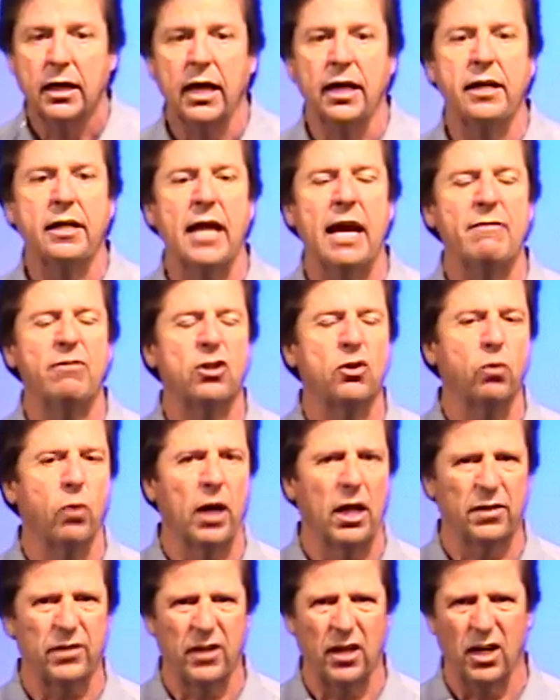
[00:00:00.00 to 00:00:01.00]
and David
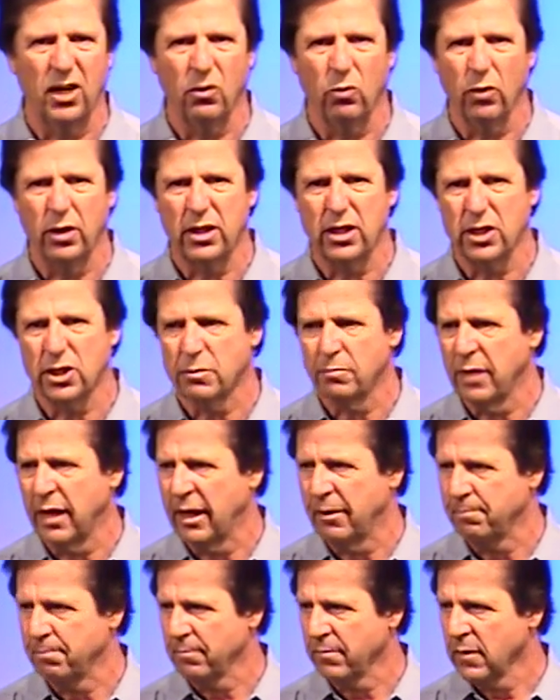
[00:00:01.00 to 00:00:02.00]
dwelt there with his
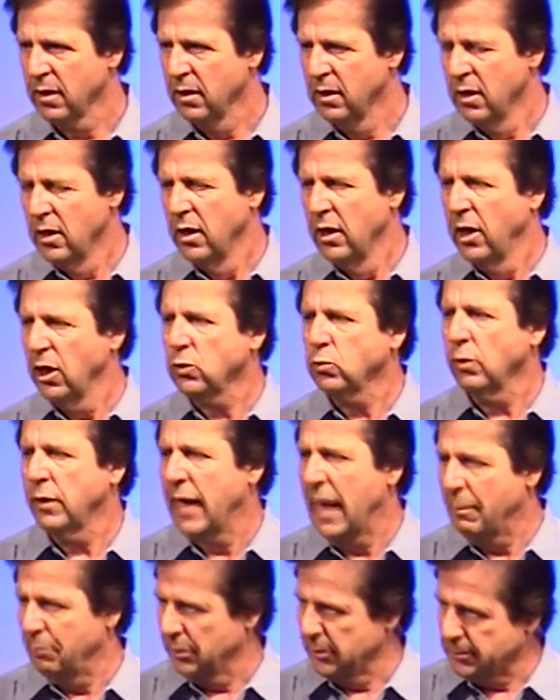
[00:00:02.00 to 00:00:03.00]
men. Here's what
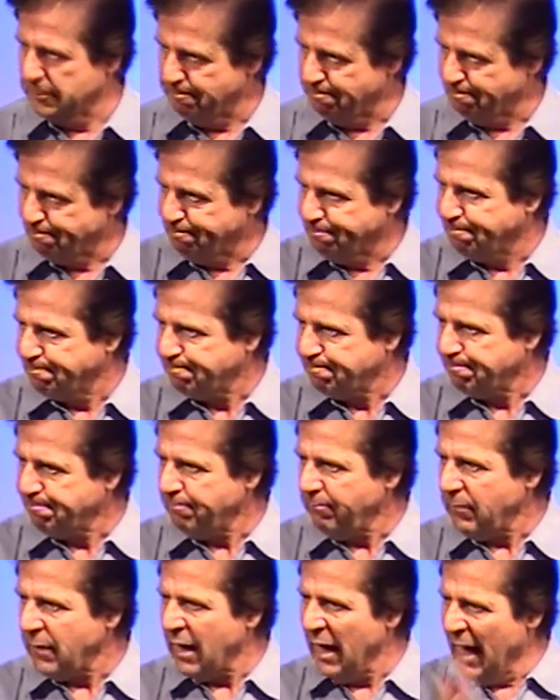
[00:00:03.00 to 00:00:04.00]
happens
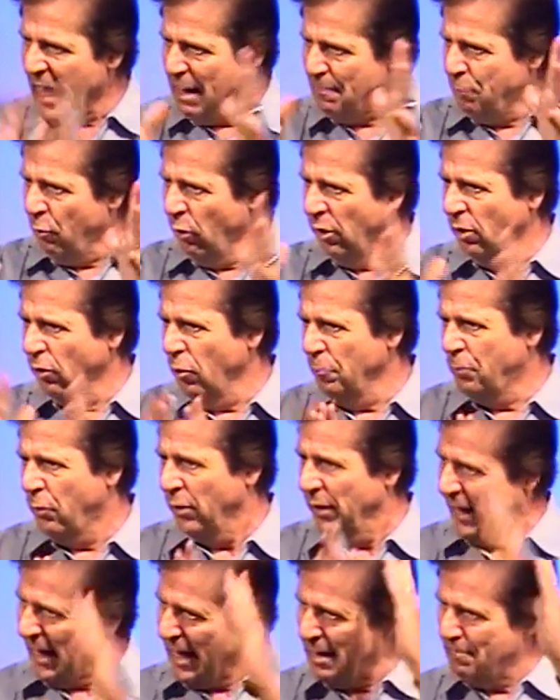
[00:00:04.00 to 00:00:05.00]
high point, low
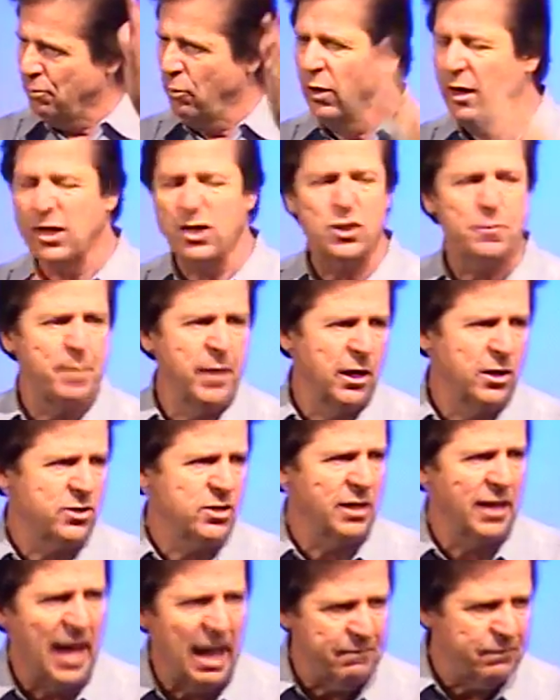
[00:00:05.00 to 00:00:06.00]
point. High point, he spares
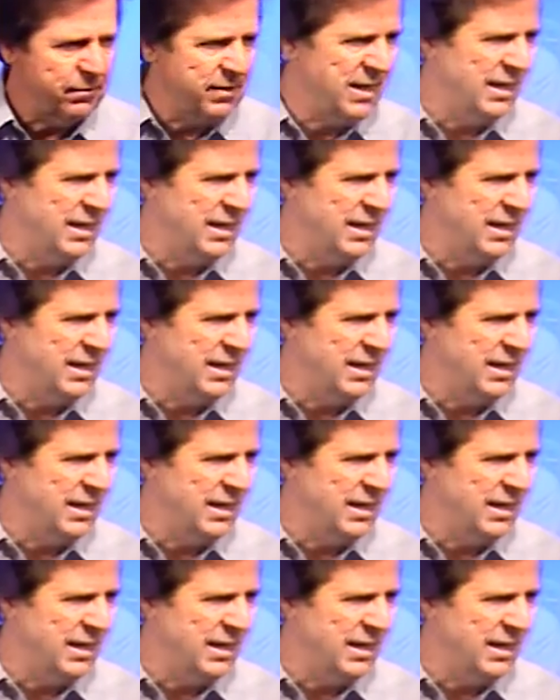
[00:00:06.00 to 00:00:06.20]
the life of